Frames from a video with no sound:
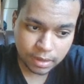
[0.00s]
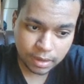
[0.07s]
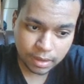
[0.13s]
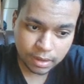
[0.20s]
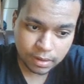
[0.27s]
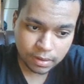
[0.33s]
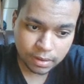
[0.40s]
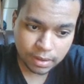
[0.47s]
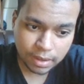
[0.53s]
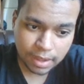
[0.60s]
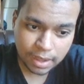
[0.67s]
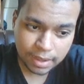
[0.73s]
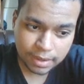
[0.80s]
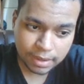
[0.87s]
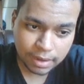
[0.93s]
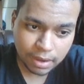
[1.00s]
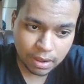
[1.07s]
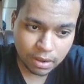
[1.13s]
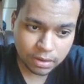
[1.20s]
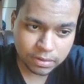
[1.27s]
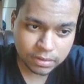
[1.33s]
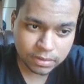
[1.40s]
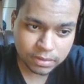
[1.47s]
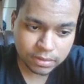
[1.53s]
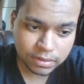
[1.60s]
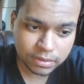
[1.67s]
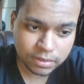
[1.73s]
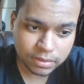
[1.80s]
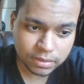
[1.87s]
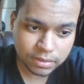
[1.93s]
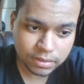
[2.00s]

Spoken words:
Like, look, high gloss.